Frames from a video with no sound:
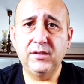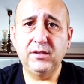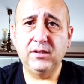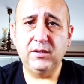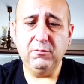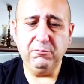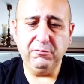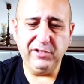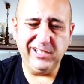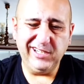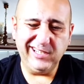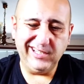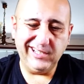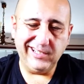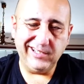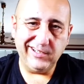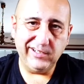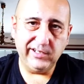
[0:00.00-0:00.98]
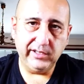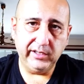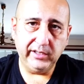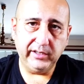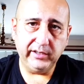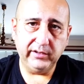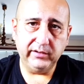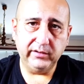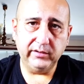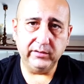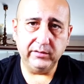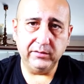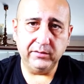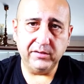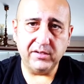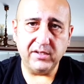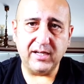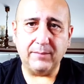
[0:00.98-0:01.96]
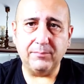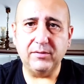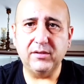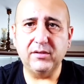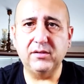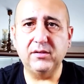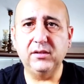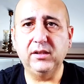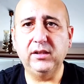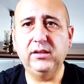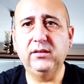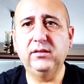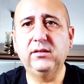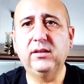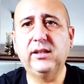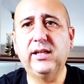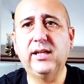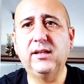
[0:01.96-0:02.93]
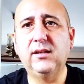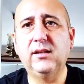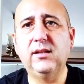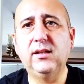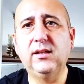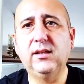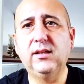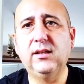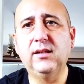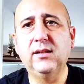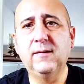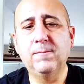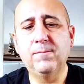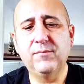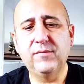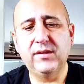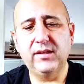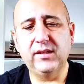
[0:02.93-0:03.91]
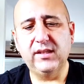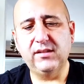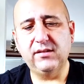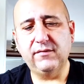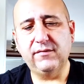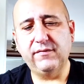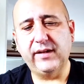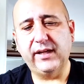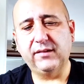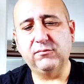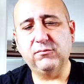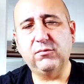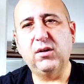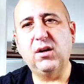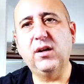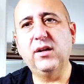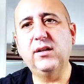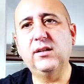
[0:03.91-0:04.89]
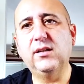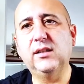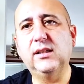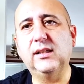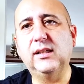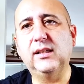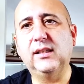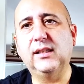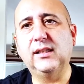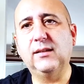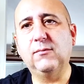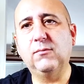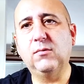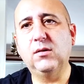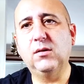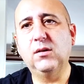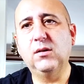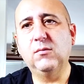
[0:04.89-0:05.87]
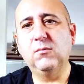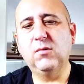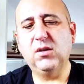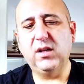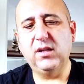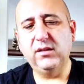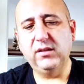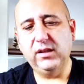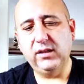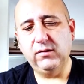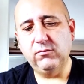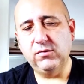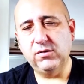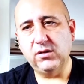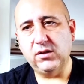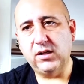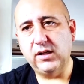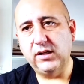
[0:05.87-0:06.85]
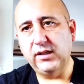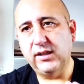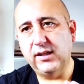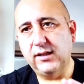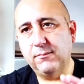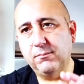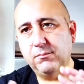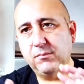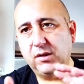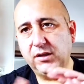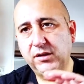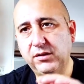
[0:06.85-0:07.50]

You really need to set up the scene to get the this effect right. Uh, what I did was I, um, I